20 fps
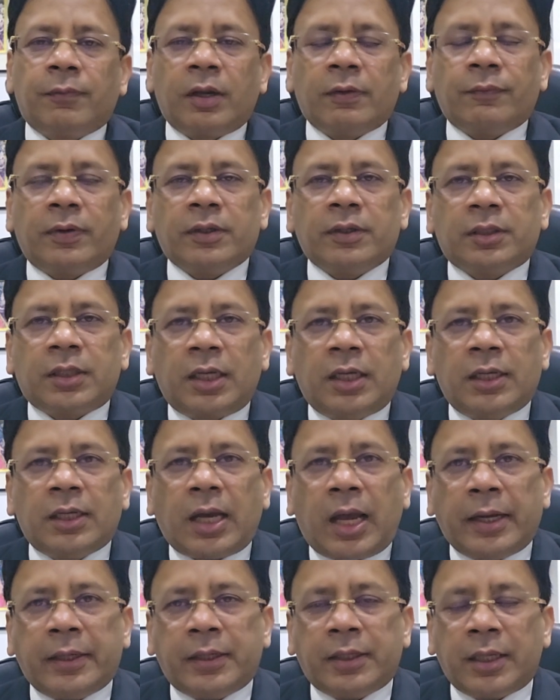
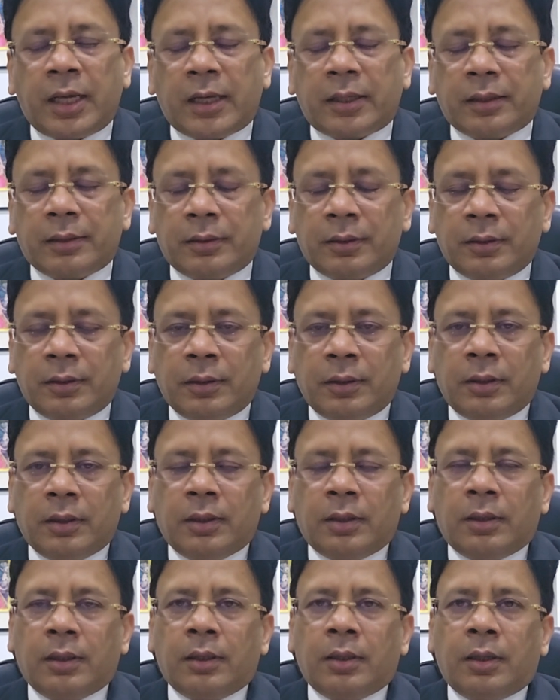113 ITR.
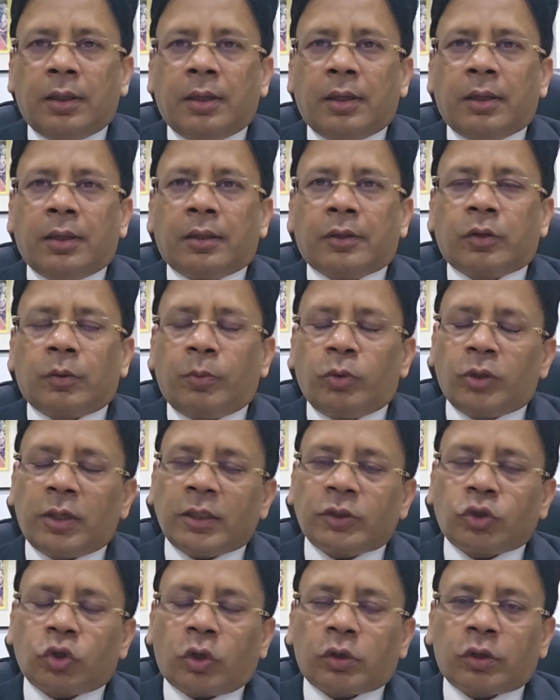
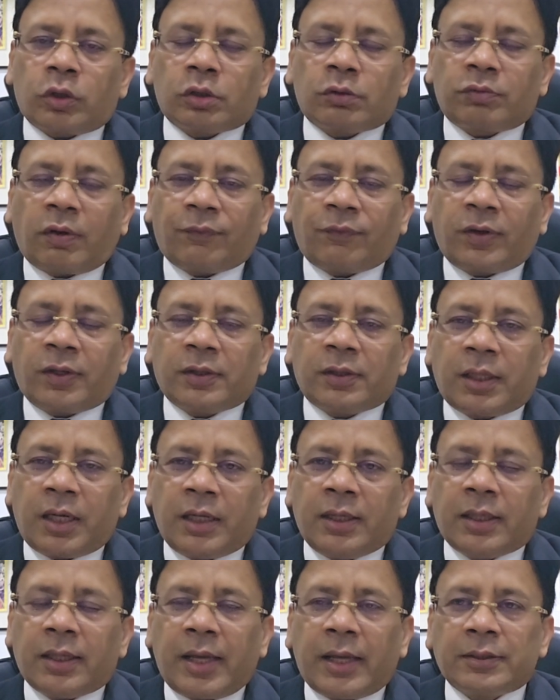Tribunal short on
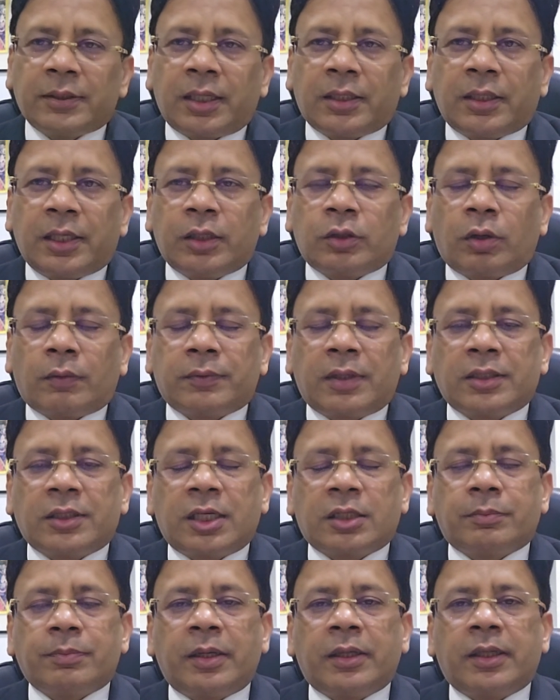53 and the date of the
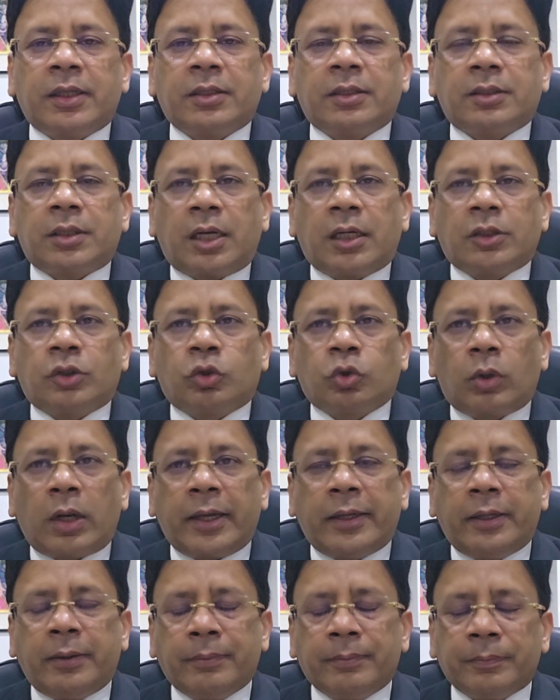judgment is 3rd
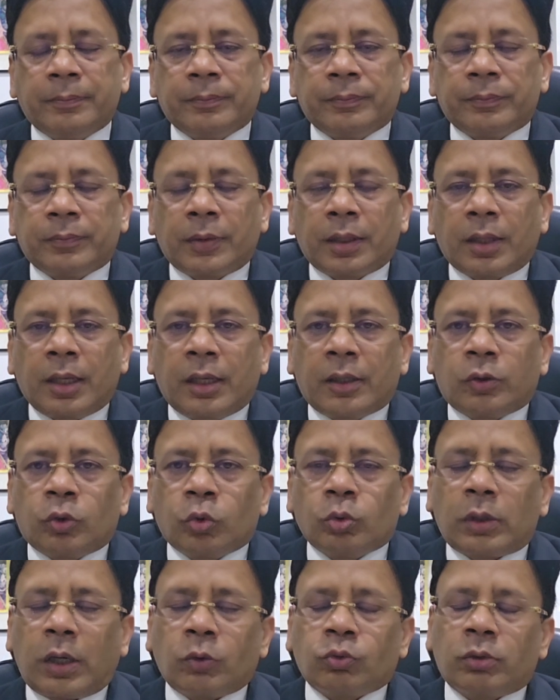July
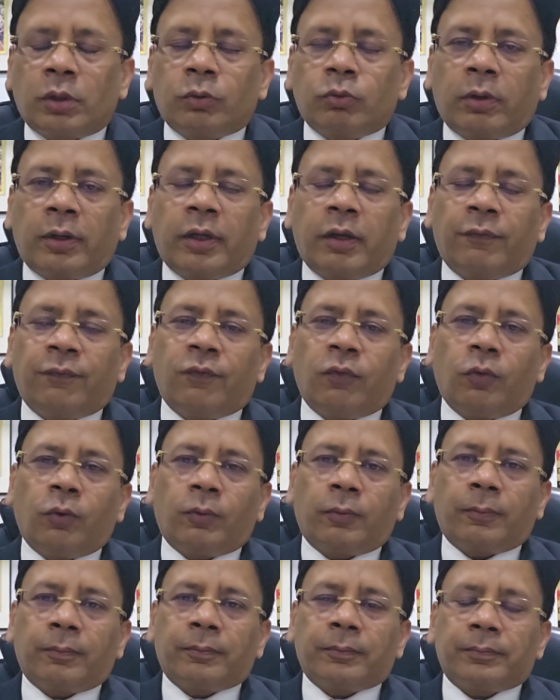
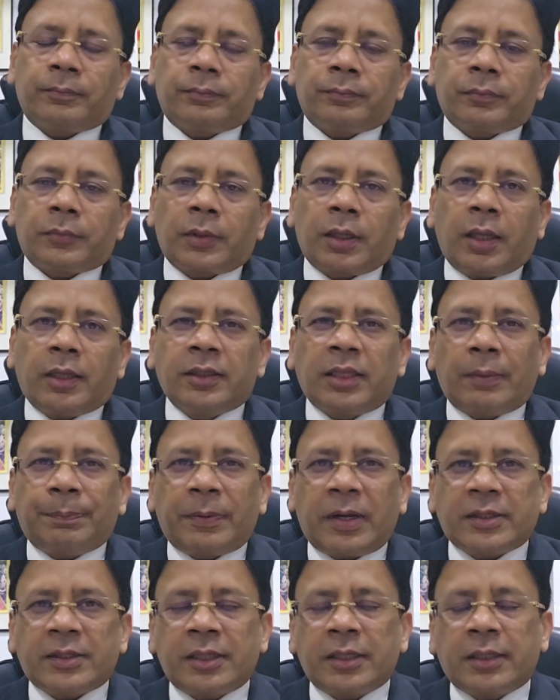2024. In the
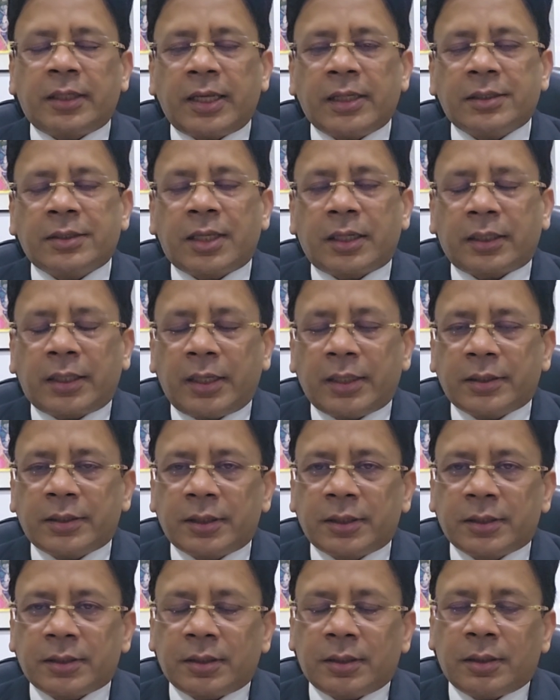present case, the case
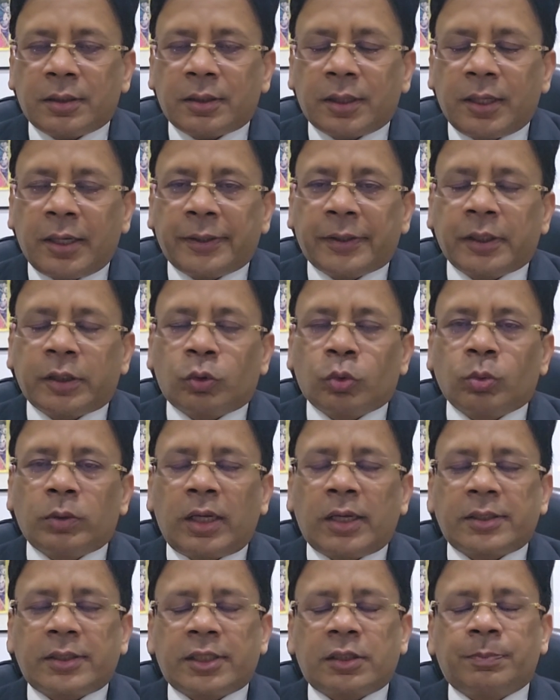is related to
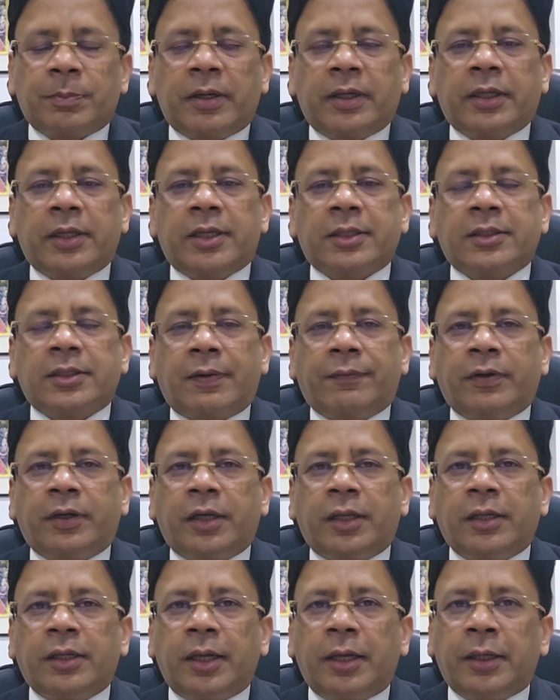the assessment year
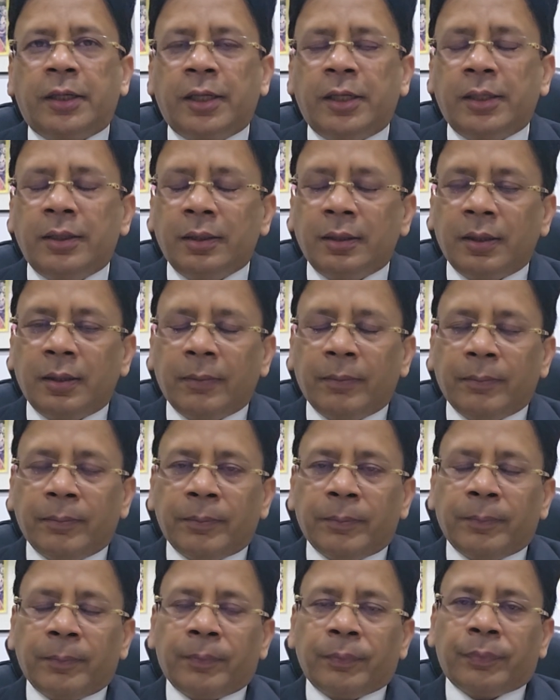17-18
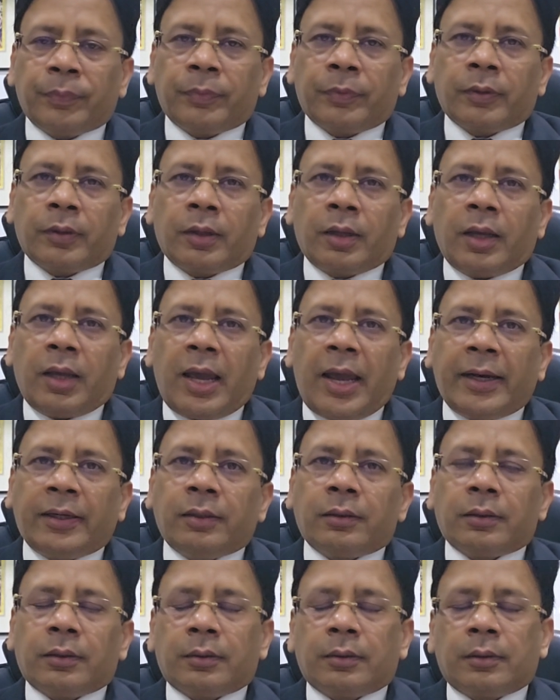
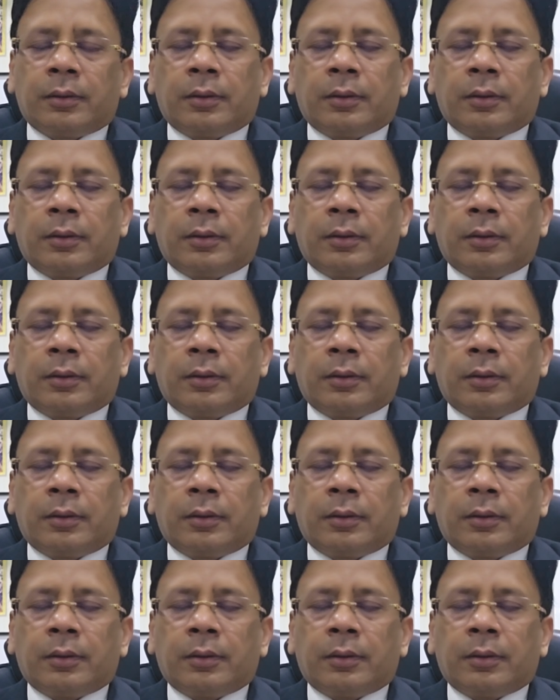and